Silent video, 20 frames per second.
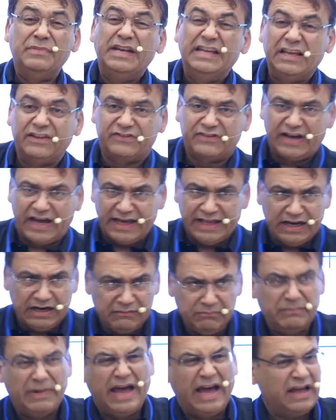
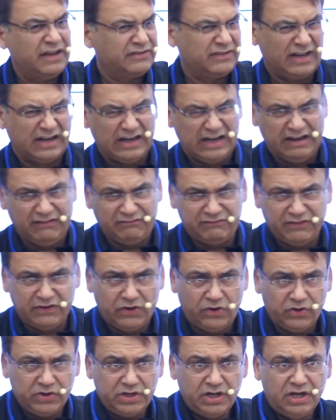mediastinal mass or lymph
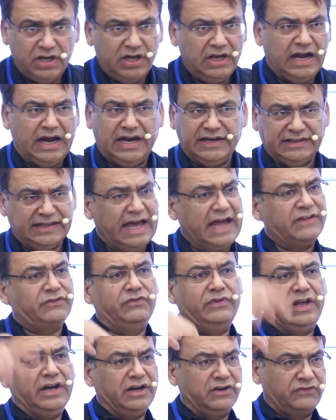node, and
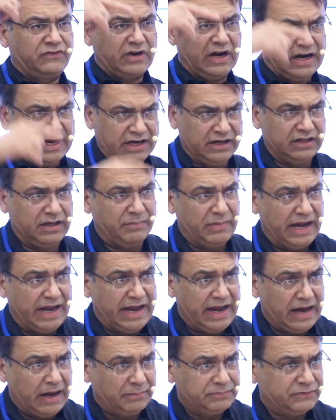that's where it started, the
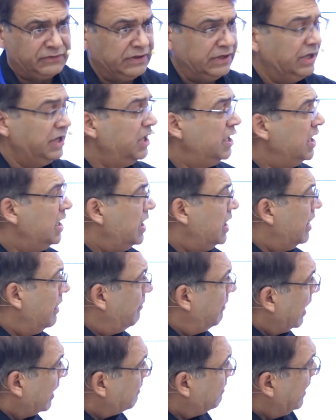biopsy.
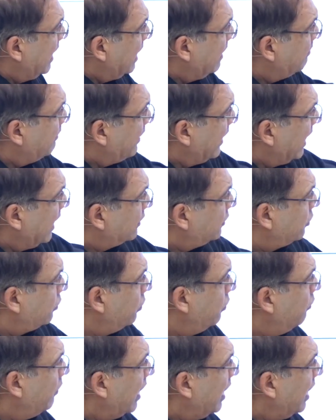But main breakthrough